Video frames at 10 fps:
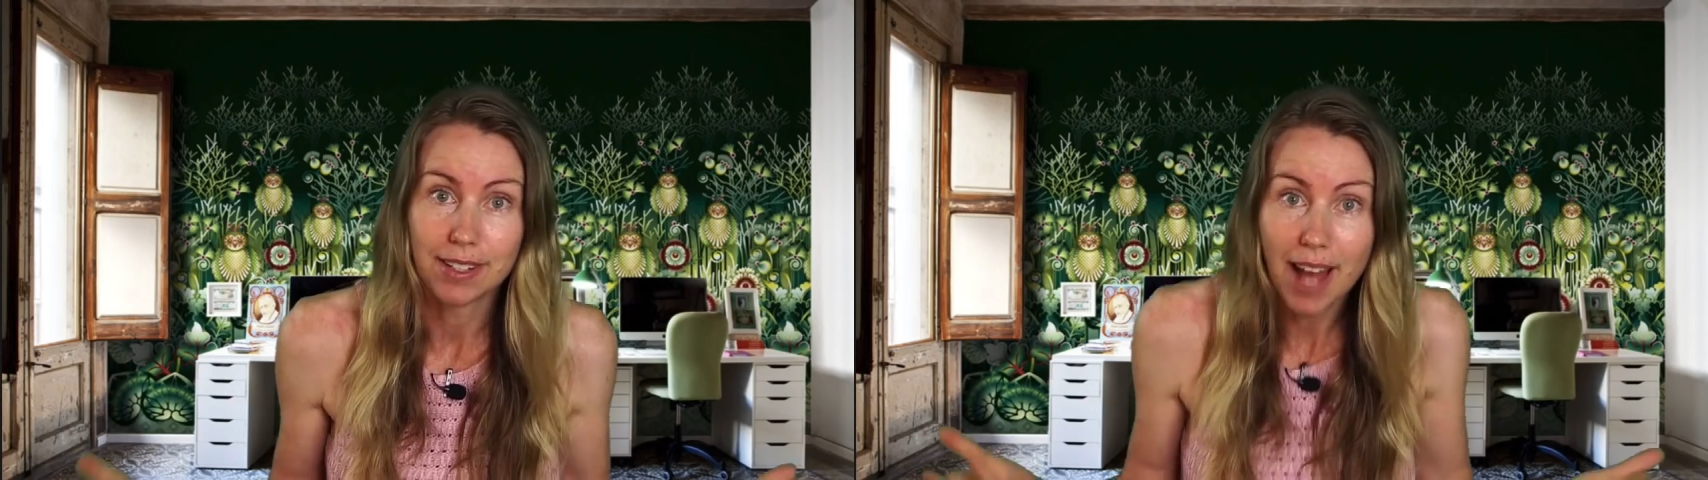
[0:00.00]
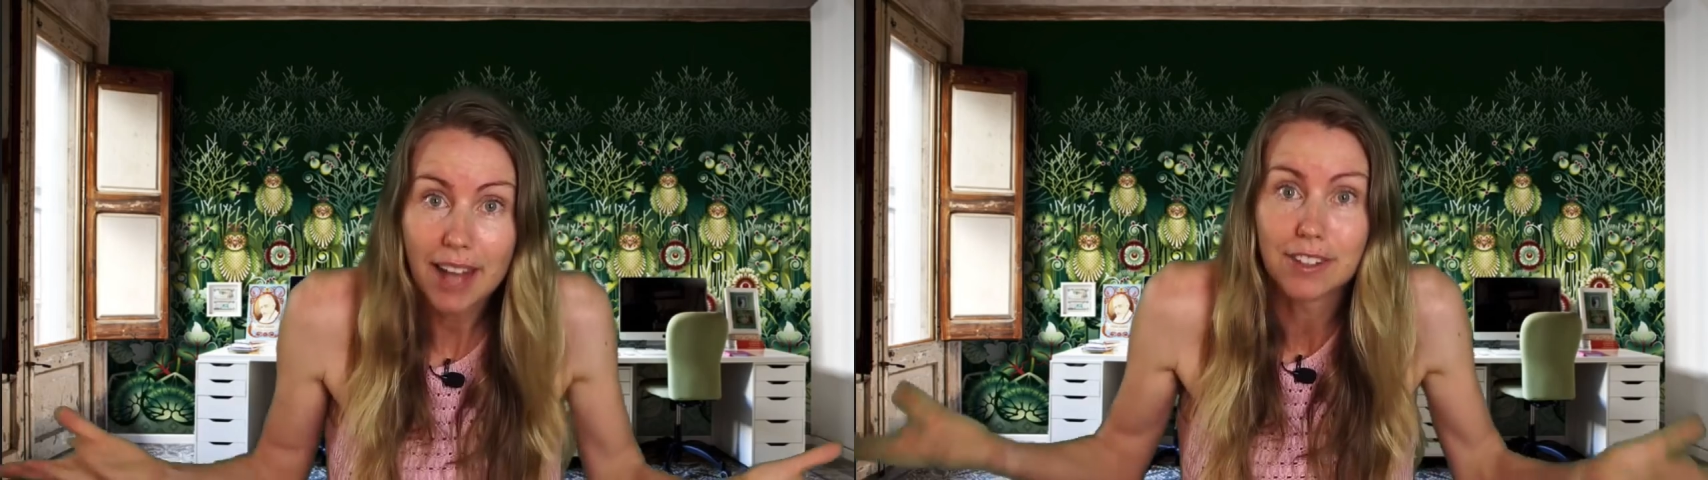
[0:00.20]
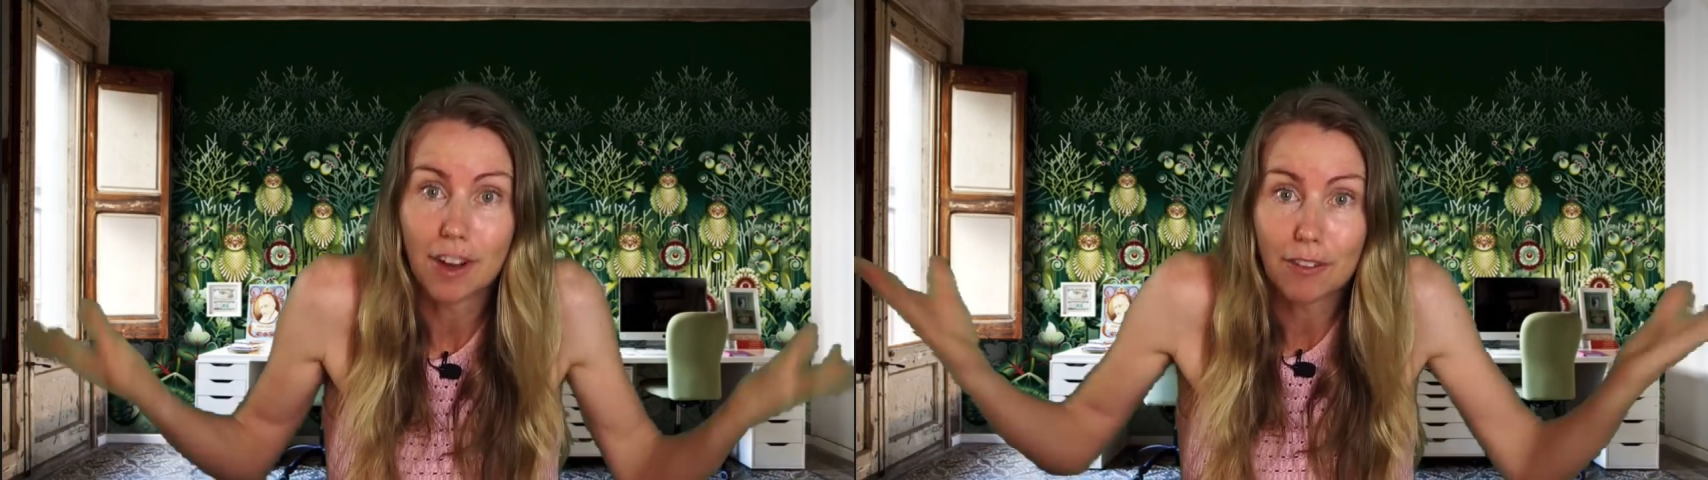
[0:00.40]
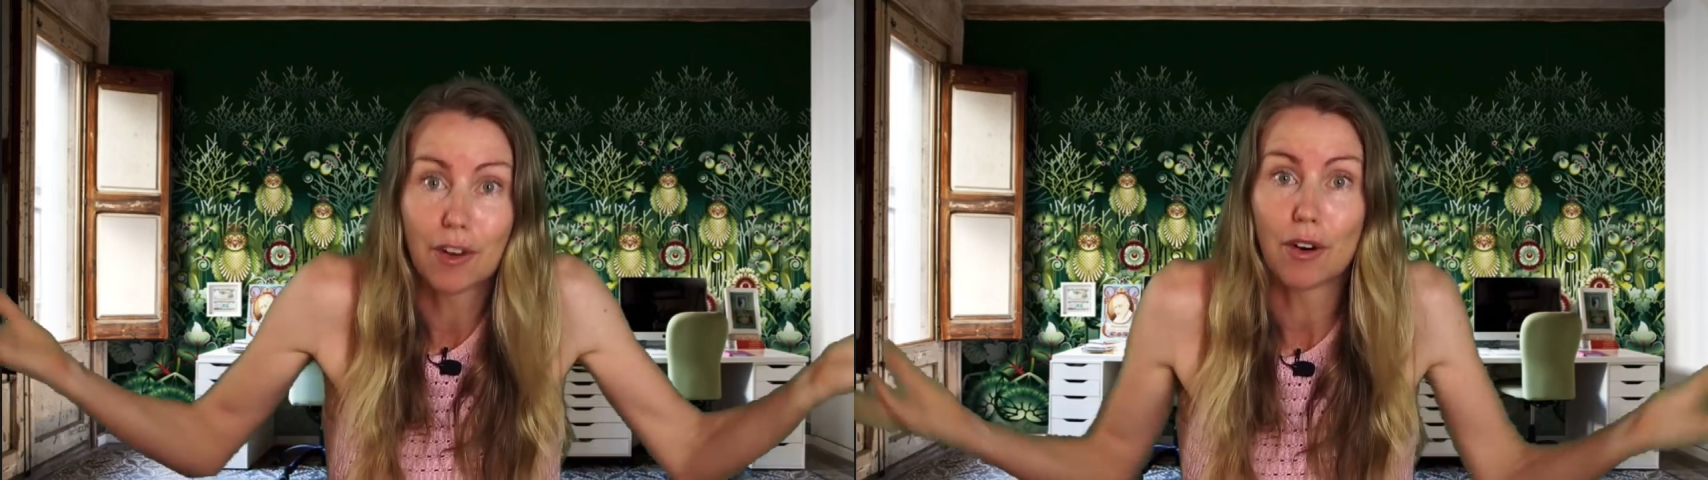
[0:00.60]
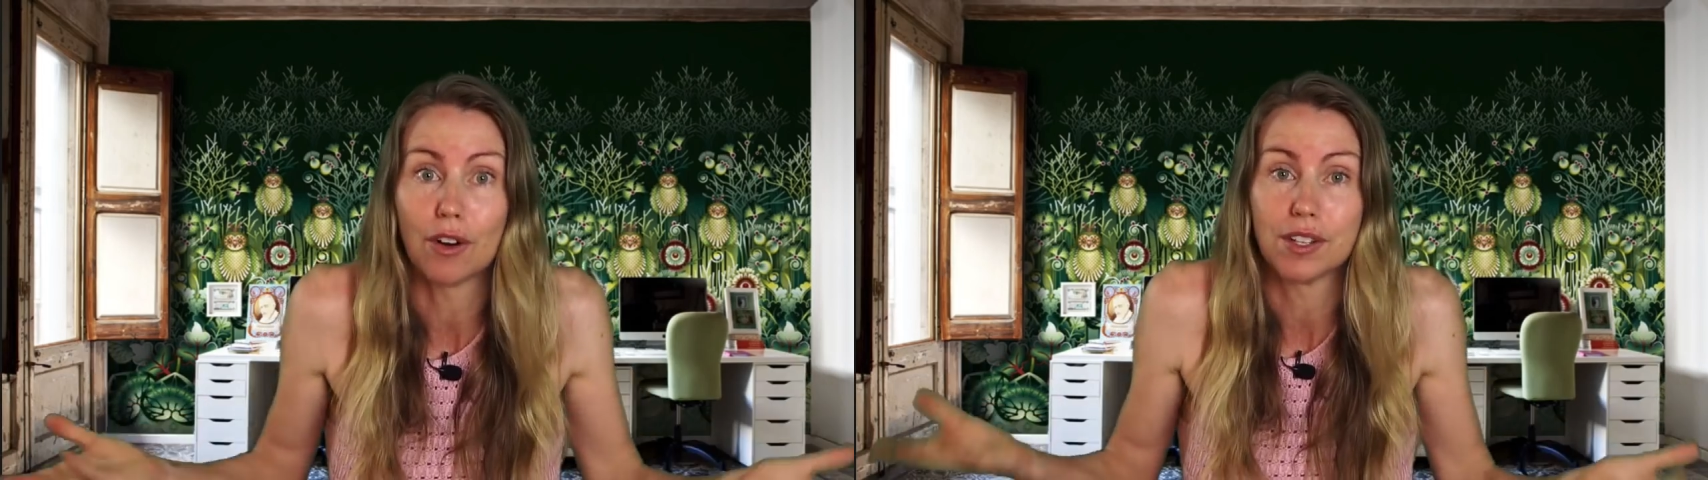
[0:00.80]
None, of
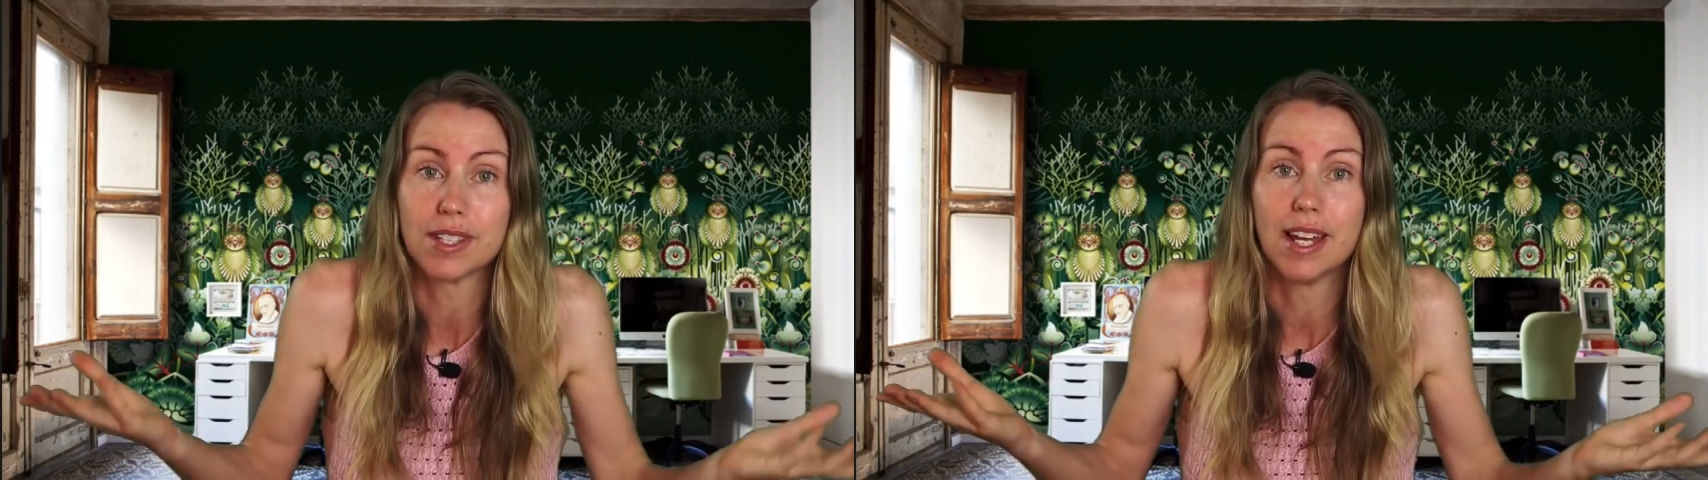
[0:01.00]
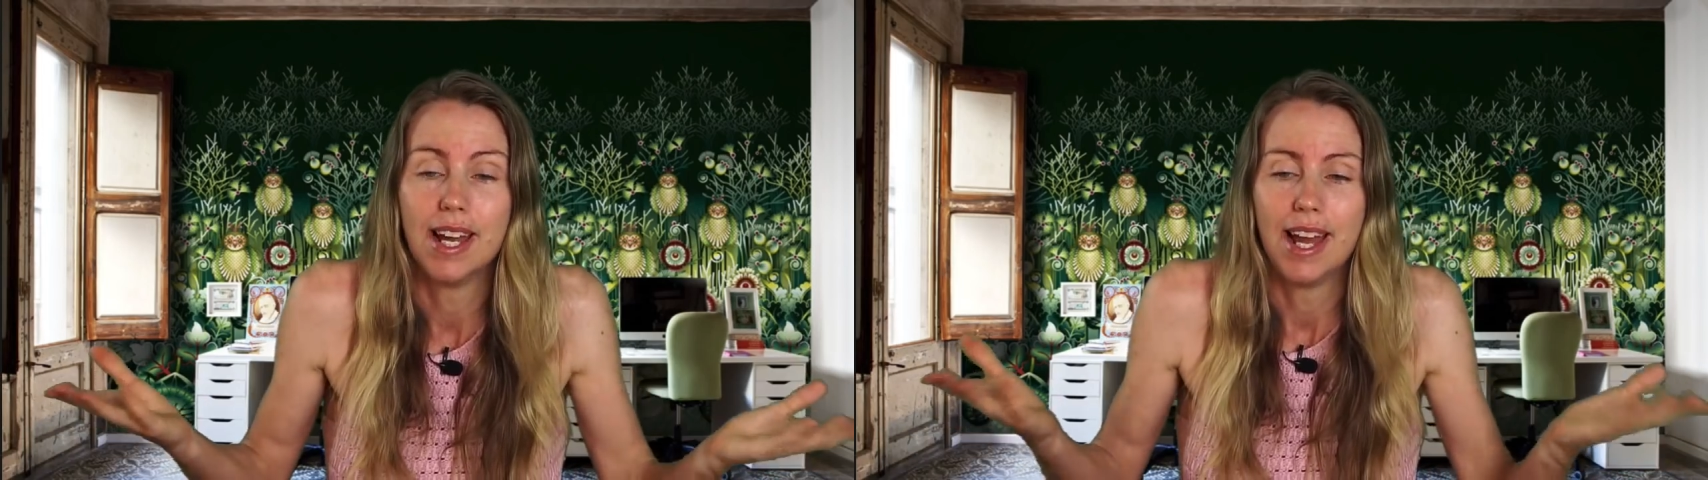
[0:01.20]
course.